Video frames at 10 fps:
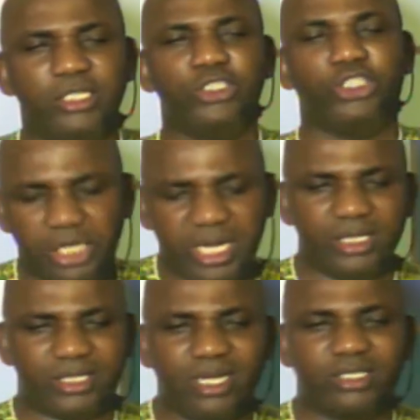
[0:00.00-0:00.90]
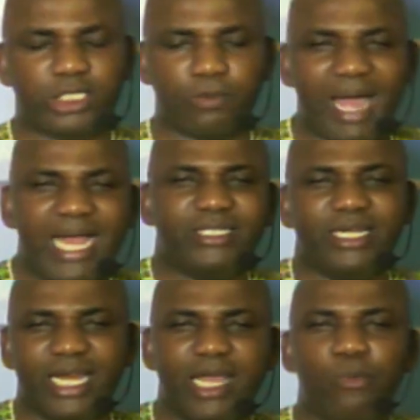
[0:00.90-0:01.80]
Jesus' mighty
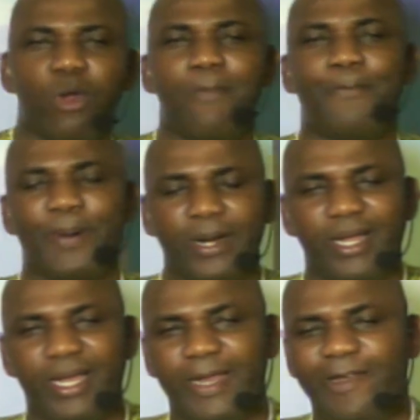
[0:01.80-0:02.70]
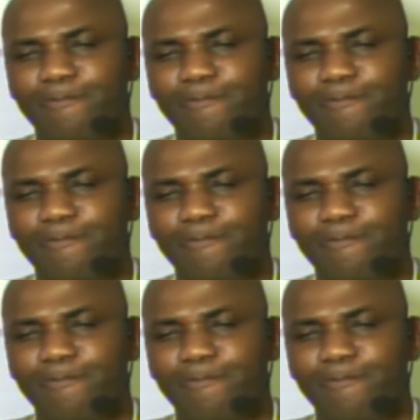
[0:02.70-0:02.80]
name we pray.